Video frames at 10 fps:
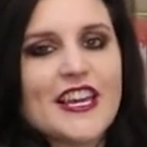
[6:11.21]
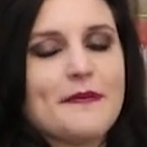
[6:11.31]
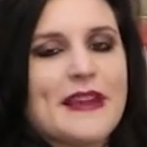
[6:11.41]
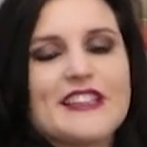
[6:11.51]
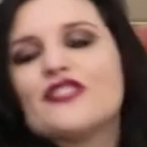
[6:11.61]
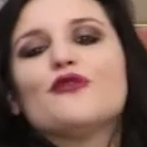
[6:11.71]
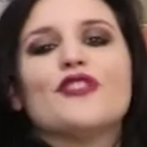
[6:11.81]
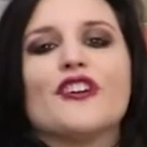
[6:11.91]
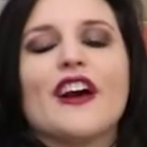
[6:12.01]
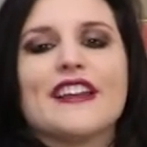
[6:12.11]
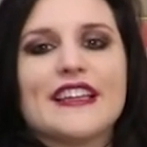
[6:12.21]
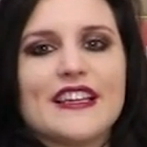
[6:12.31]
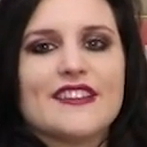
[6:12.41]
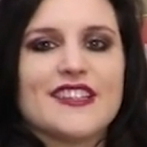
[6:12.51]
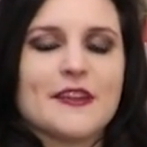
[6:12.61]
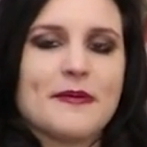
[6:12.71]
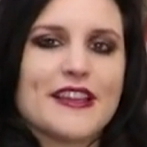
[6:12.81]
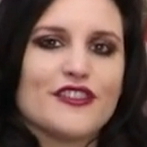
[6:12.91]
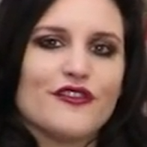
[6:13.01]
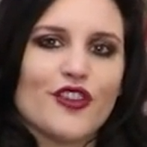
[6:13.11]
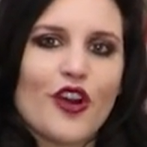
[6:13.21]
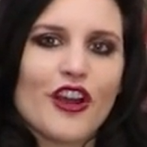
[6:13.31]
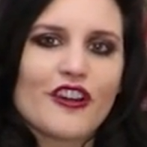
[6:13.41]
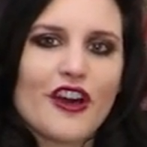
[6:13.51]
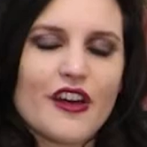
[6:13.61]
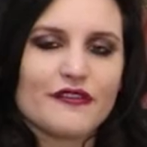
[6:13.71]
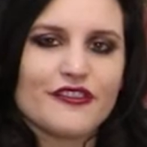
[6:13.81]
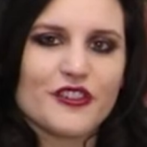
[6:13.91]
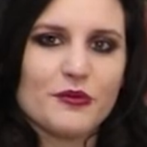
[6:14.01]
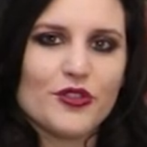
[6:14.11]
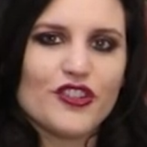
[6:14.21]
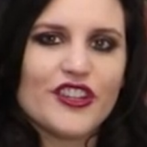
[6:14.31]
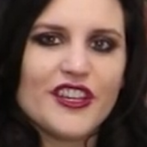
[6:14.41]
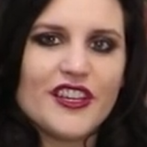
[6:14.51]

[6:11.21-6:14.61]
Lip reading: It makes you feel uneasy, it makes you feel uncomfortable.